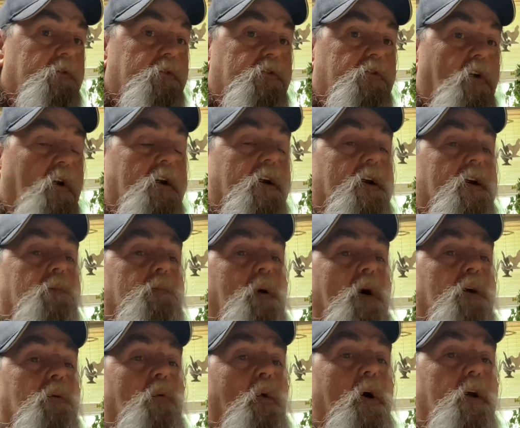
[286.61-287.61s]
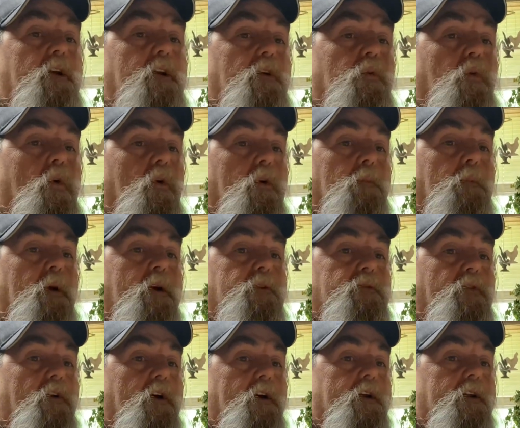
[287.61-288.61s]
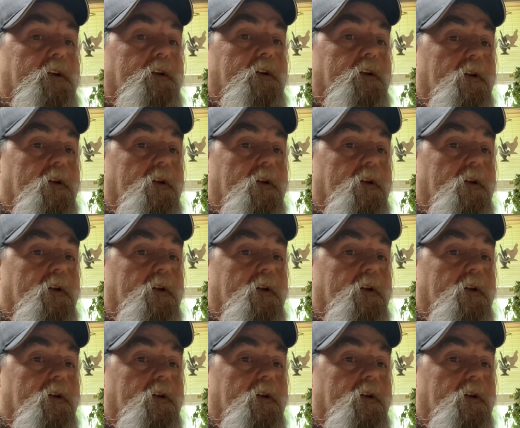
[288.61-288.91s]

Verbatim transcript: treat everybody the way you want to be treated.